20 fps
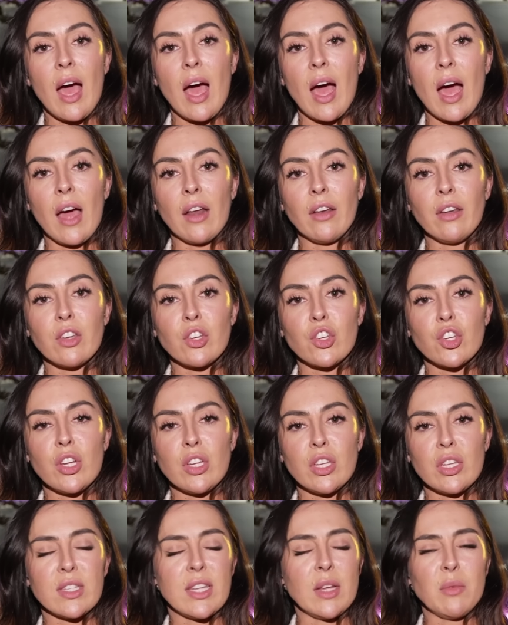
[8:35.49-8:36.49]
and
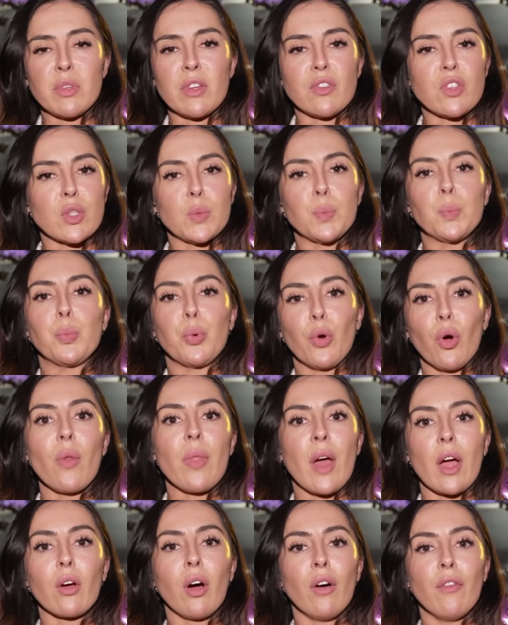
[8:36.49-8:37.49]
she seems to just brought
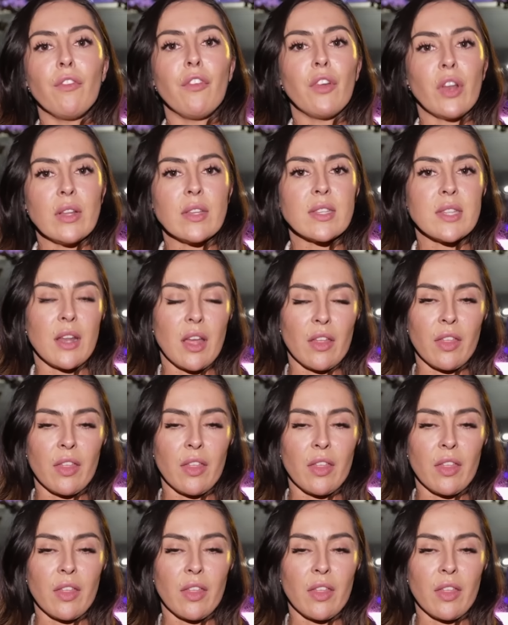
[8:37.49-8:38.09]
that confidence in.